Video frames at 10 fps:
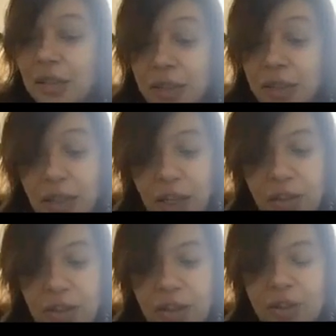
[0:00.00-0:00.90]
the
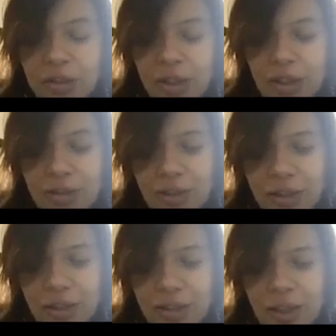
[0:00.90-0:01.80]
teenagers,
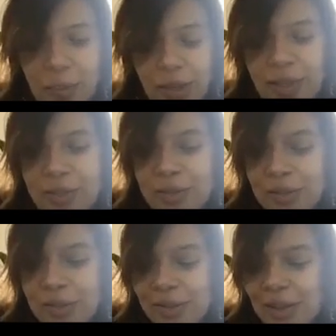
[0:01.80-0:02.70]
the campaigns
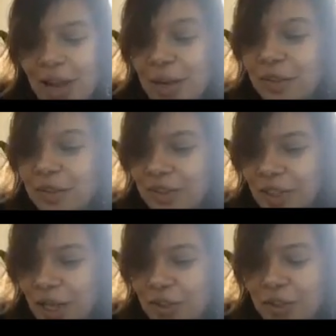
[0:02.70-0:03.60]
aimed at
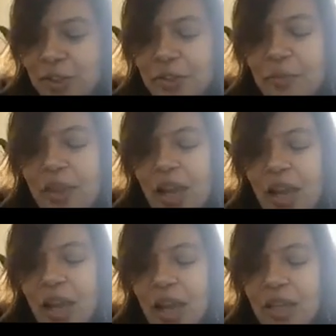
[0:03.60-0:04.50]
teenagers.
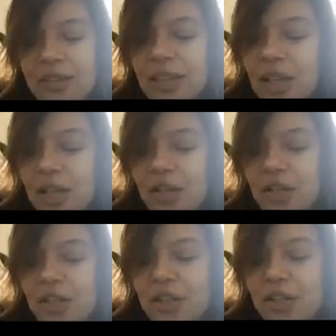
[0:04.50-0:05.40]
And
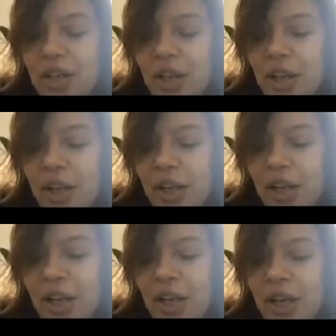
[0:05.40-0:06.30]
teenagers
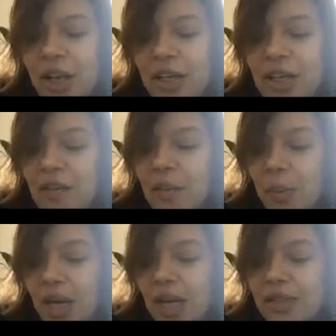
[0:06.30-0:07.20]
never
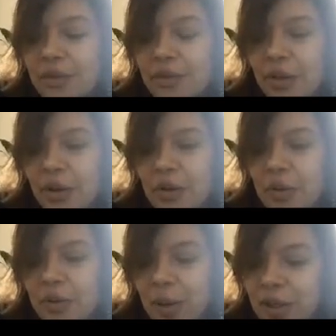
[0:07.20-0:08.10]
bought. So it
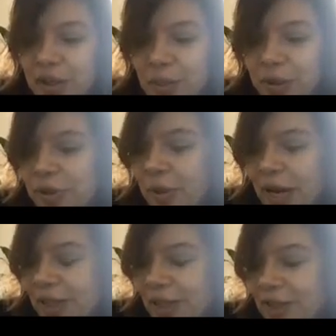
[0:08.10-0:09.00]
was much cheaper to buy
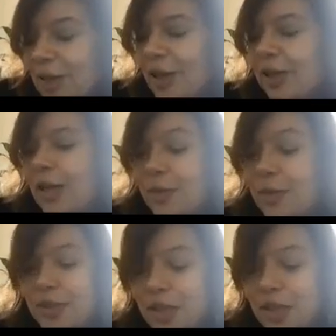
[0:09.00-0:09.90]
an install, and I
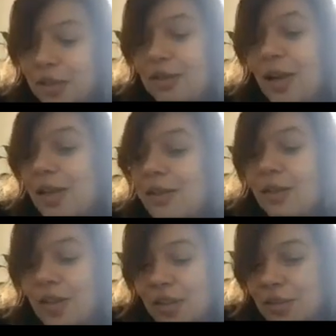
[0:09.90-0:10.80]
was getting tons
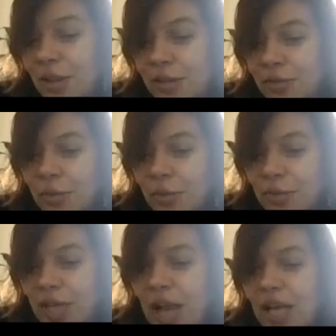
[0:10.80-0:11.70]
of installs from
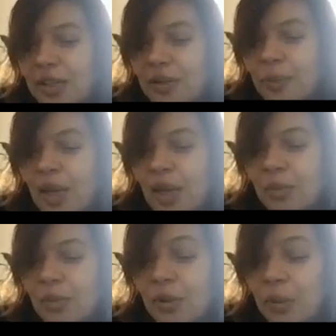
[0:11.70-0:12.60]
those ads.
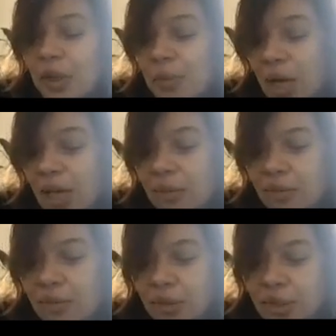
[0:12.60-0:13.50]
They weren't
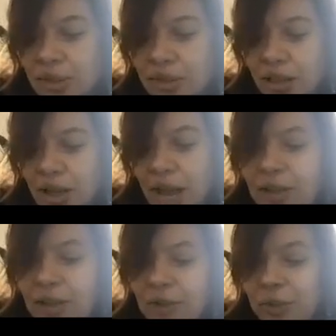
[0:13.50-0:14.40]
buying. Versus the
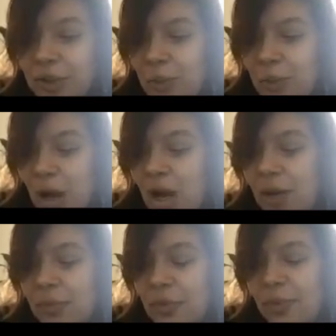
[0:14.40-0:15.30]
ads towards
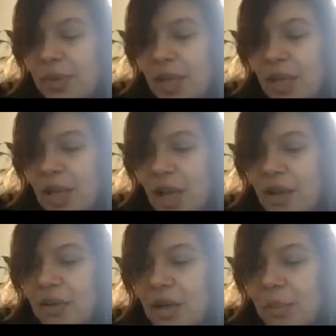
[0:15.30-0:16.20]
moms
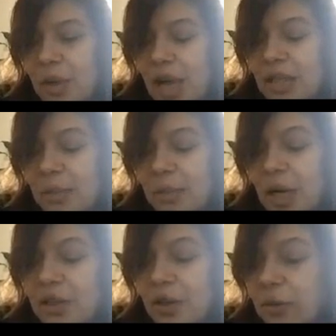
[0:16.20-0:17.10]
had a
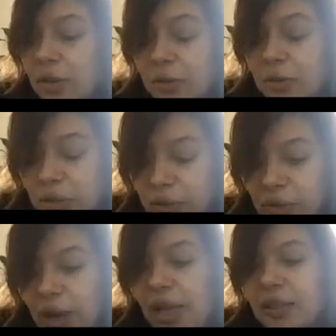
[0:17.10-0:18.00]
much lower
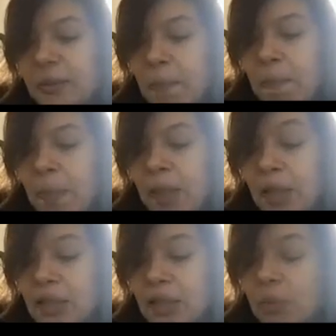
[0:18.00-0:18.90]
click-through rate,
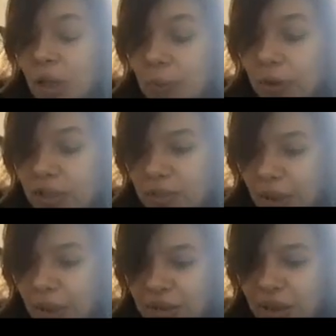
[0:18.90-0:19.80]
and they were a lot more
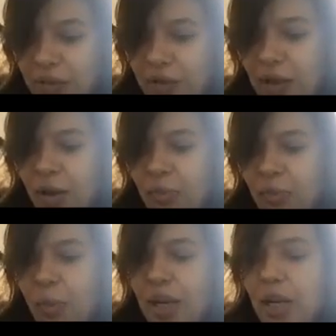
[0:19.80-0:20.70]
expensive.
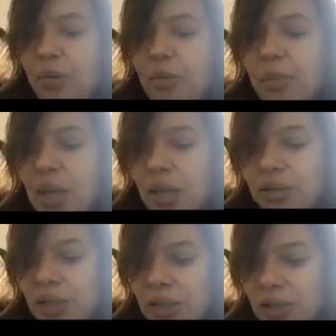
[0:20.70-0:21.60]
But when I look
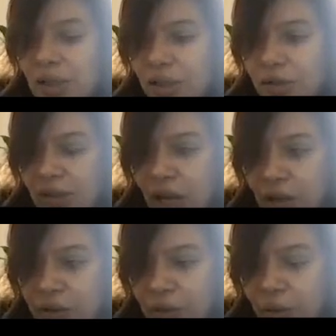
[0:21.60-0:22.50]
beyond the install to the
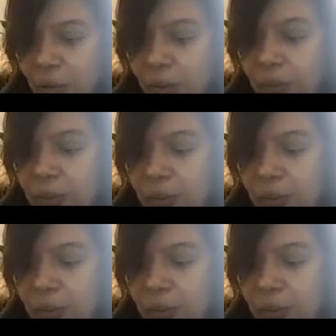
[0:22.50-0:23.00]
actual